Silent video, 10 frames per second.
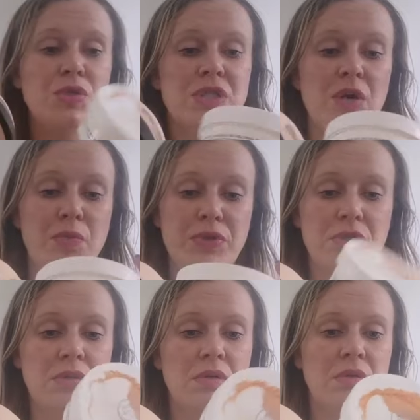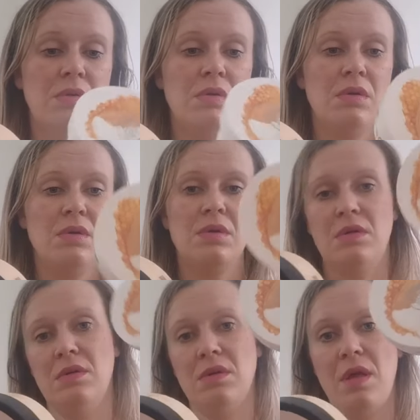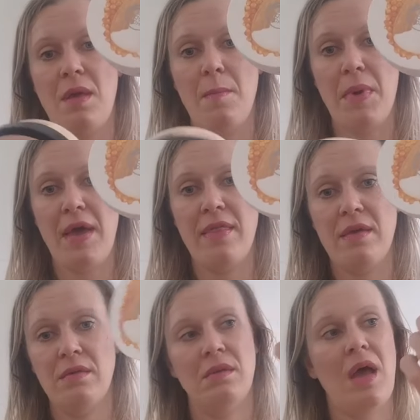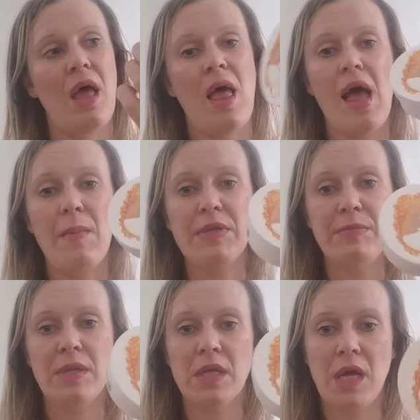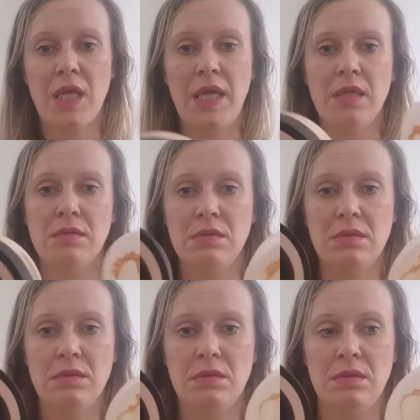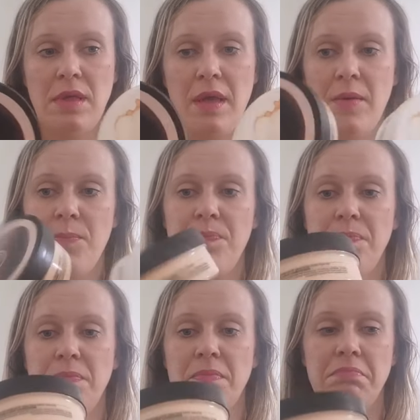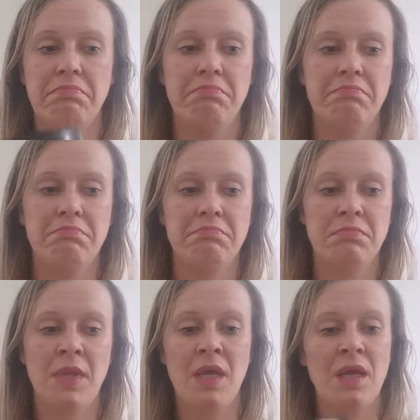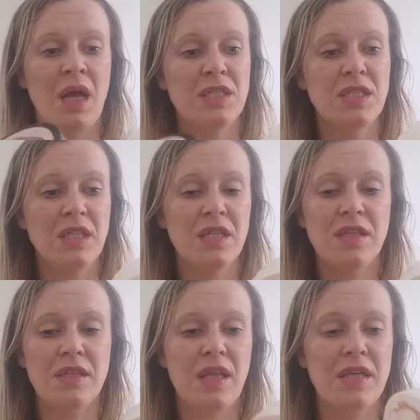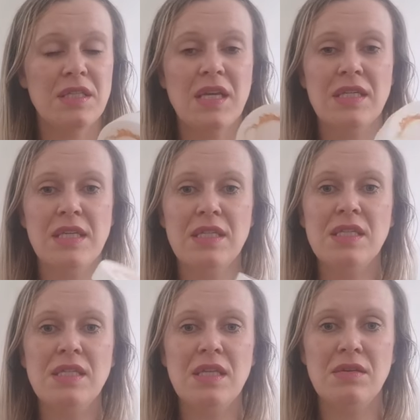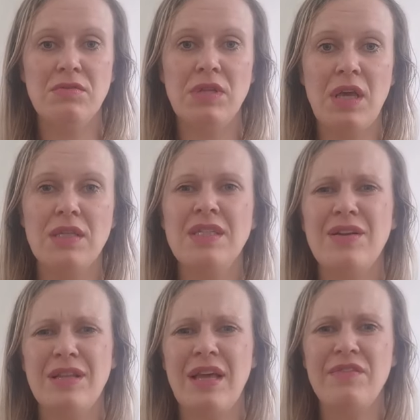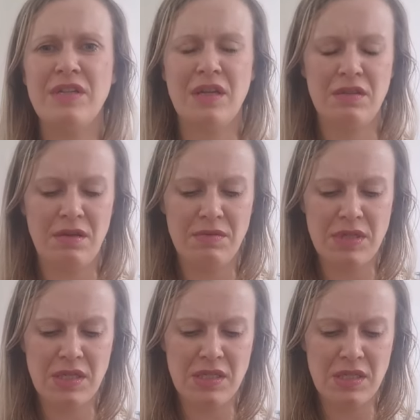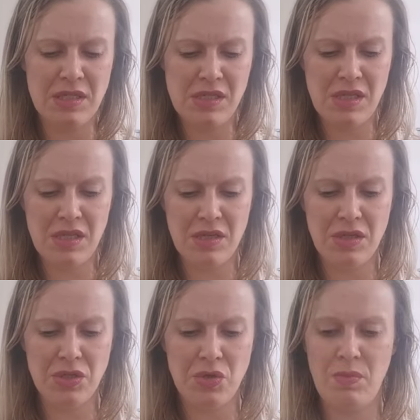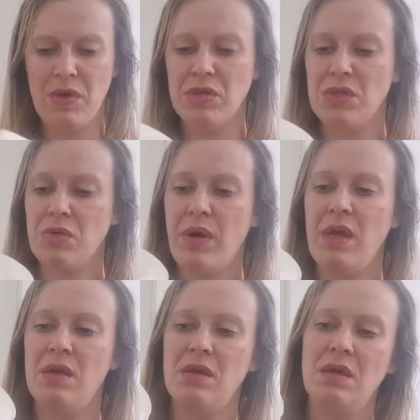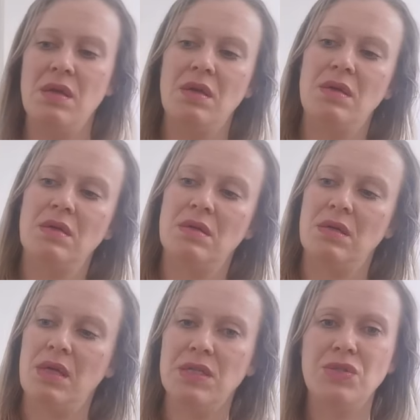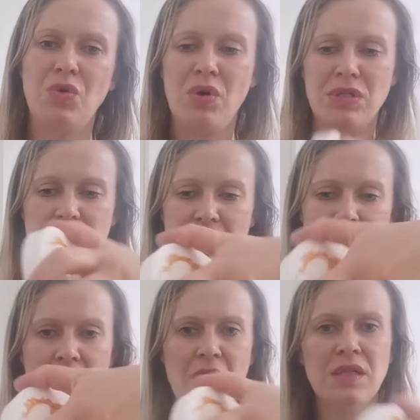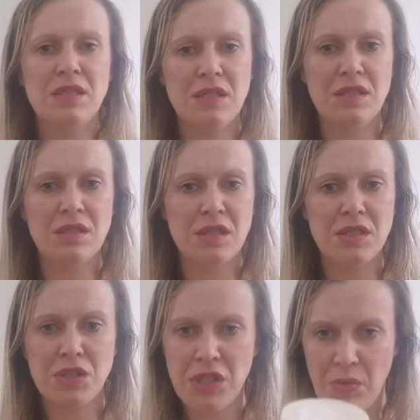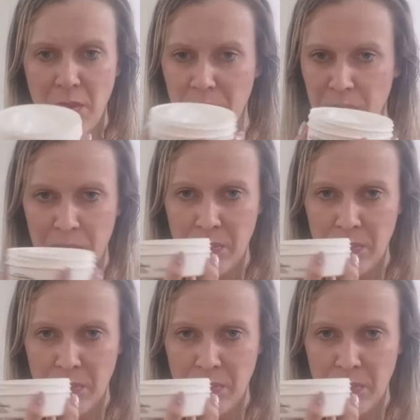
usurped by the almond milk and honey. Um, I just, it's the consistency that really, I did that in the live, didn't I? It was the consistency that, that shocked me because it's quite, it's not as, as hard as the, as the shea one,